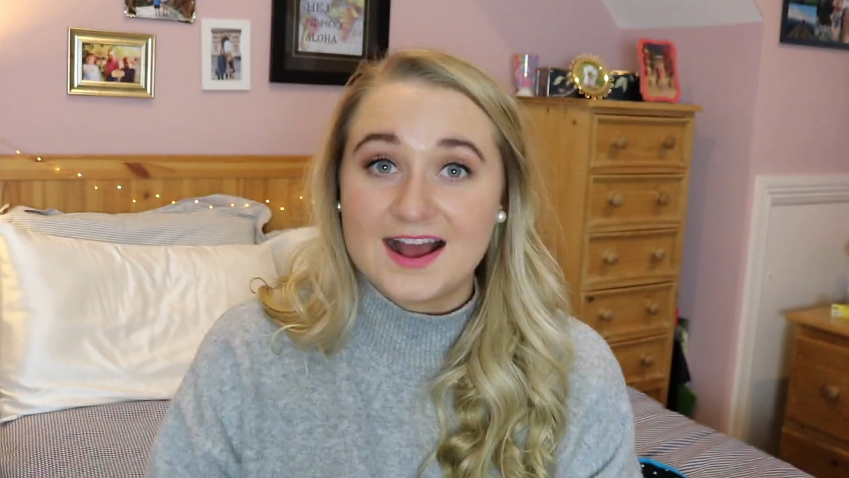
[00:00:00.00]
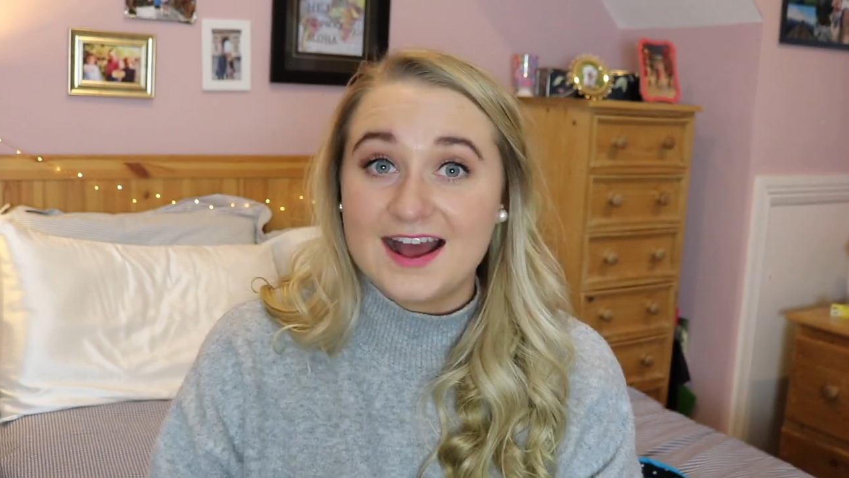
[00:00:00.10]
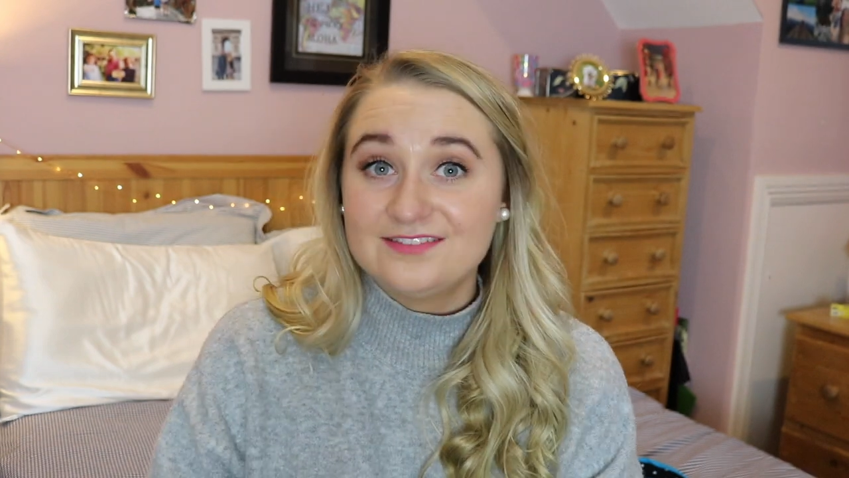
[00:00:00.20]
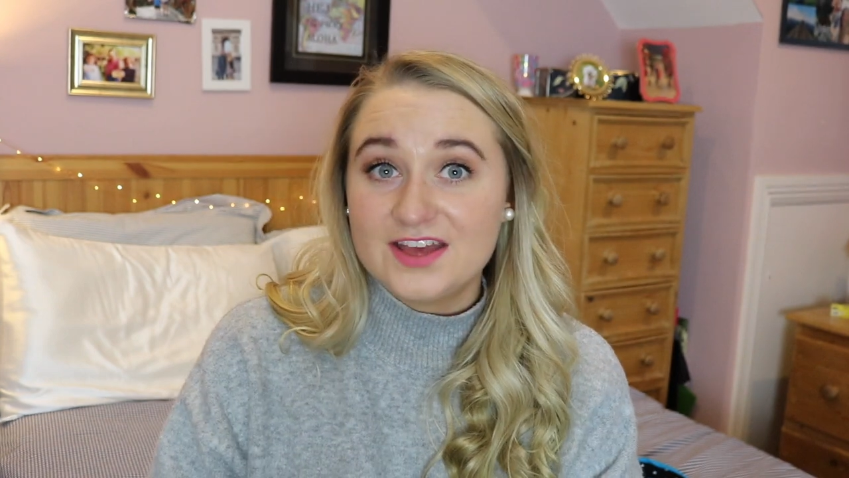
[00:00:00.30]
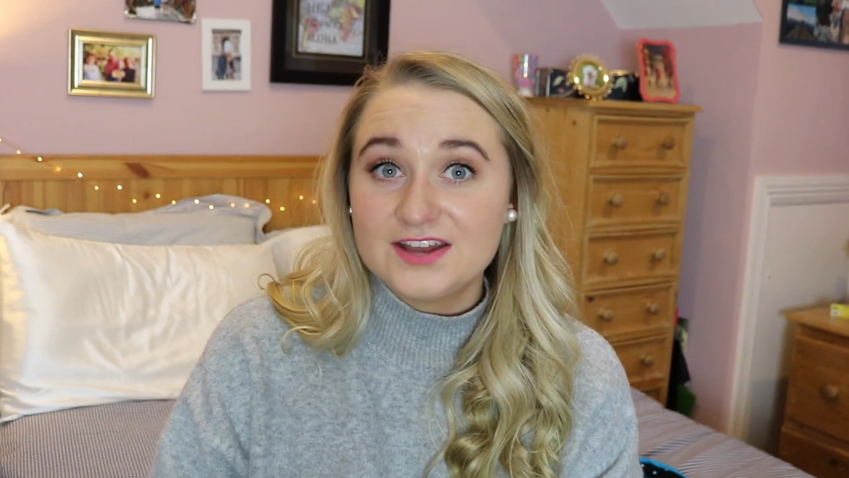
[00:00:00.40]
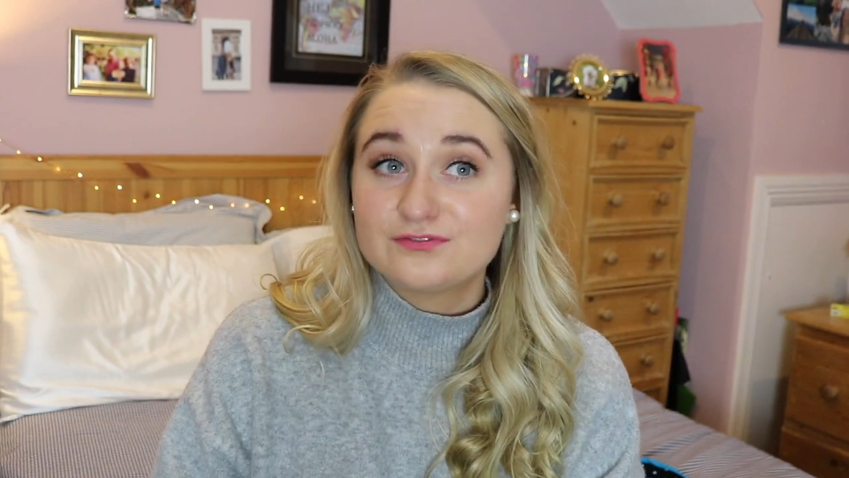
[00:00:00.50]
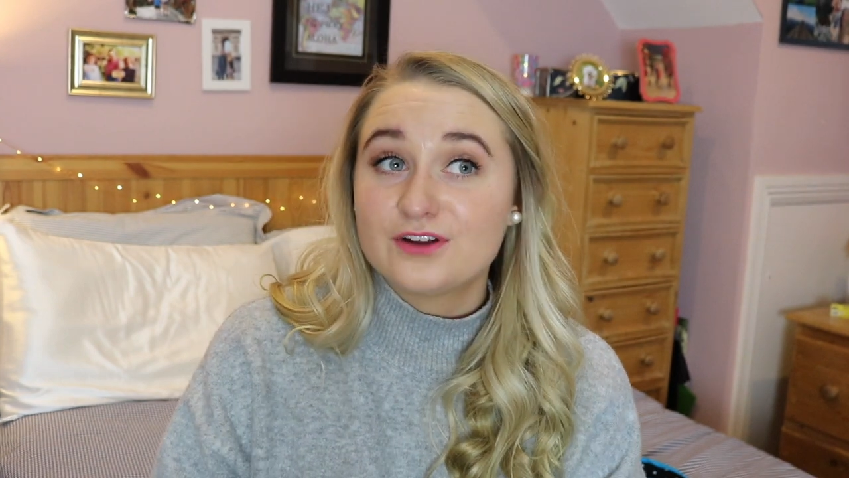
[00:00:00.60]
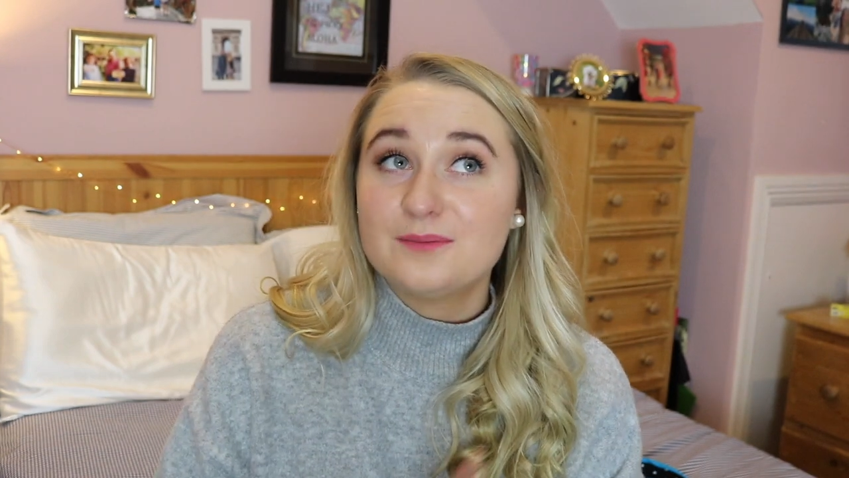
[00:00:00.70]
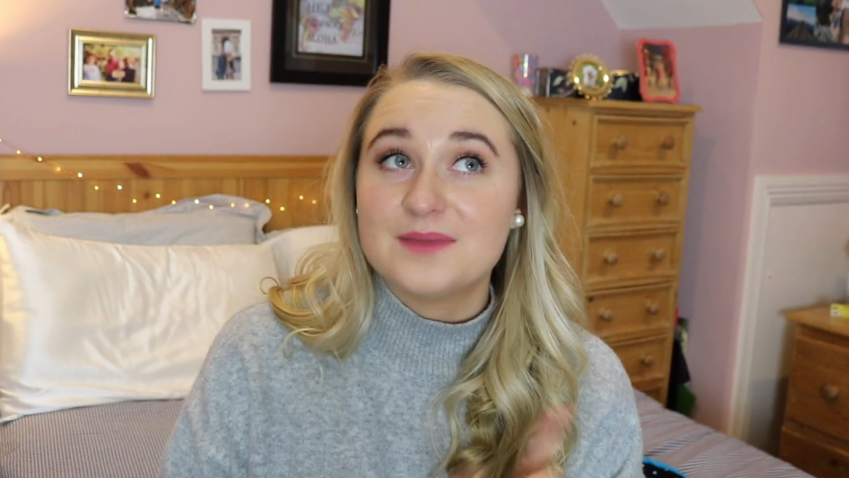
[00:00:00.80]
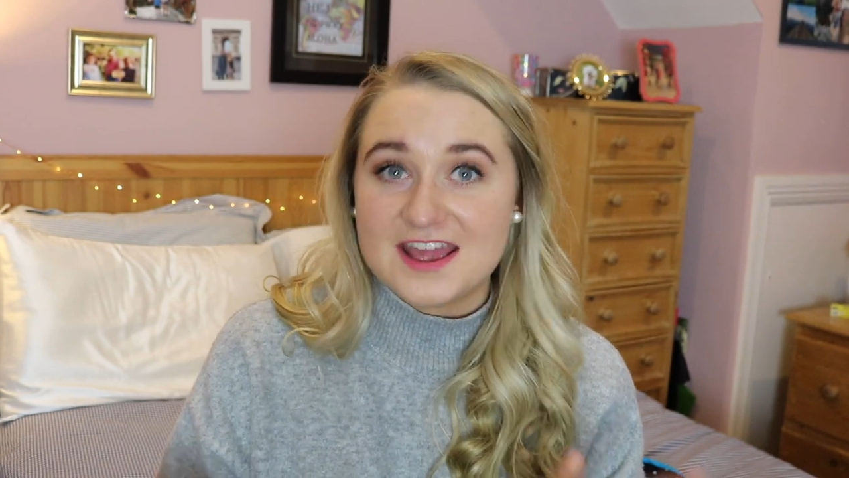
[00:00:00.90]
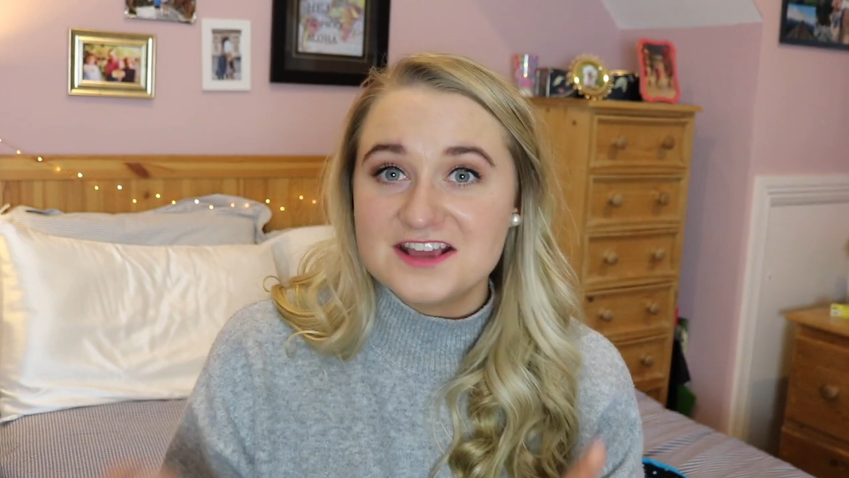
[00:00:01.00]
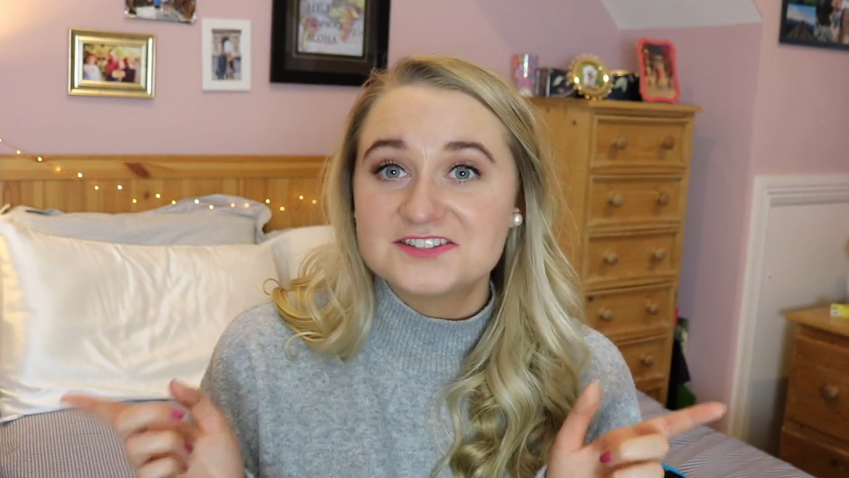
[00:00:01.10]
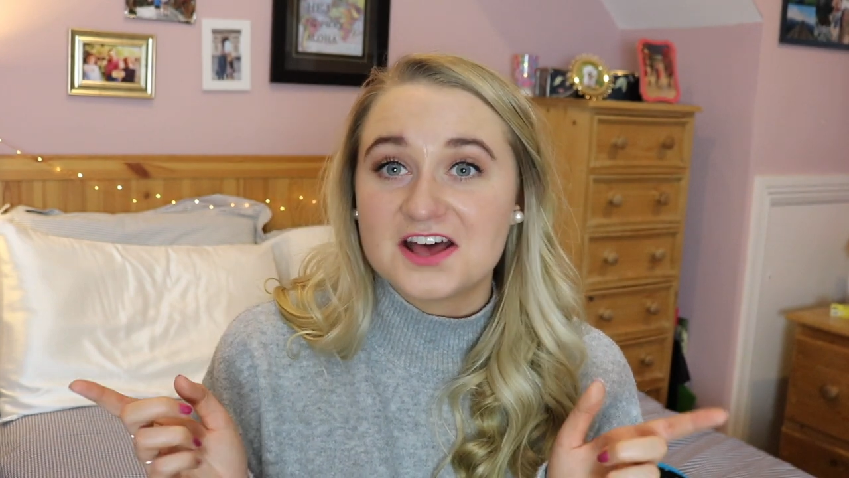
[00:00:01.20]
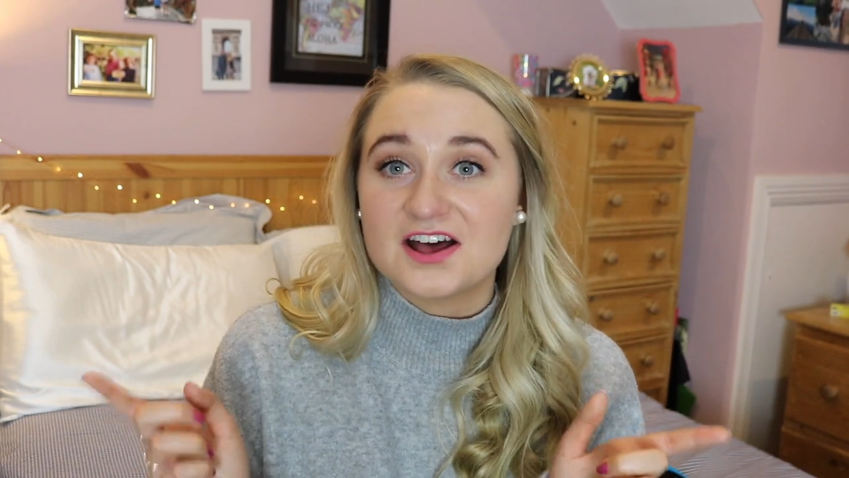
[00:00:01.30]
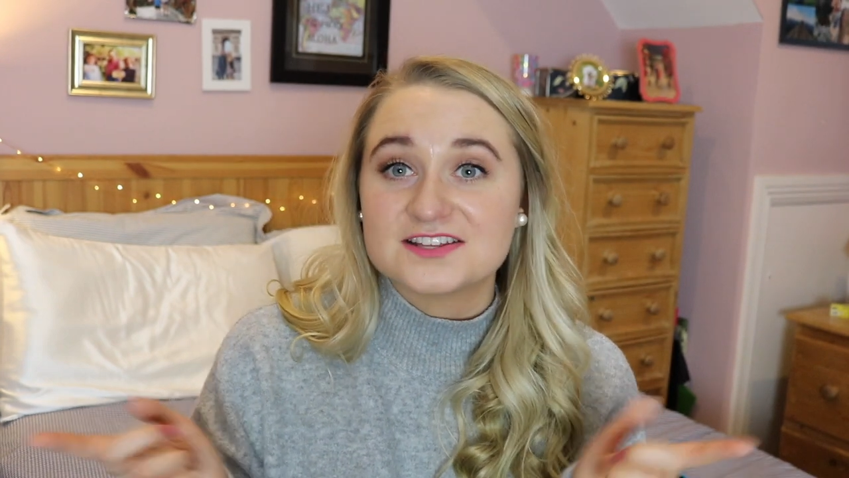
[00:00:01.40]
And then from
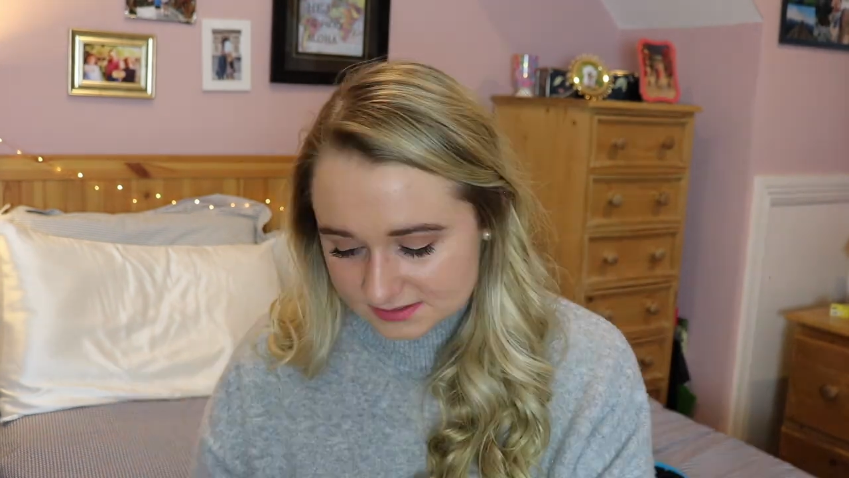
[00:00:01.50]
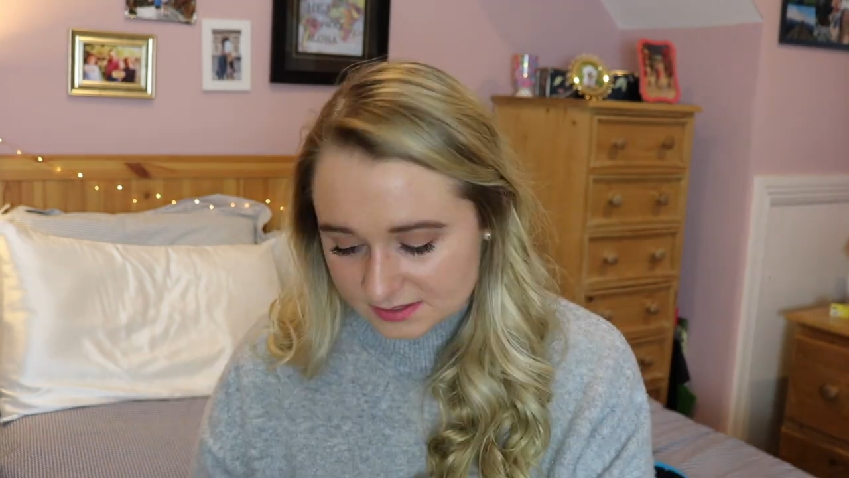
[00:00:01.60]
ASOS.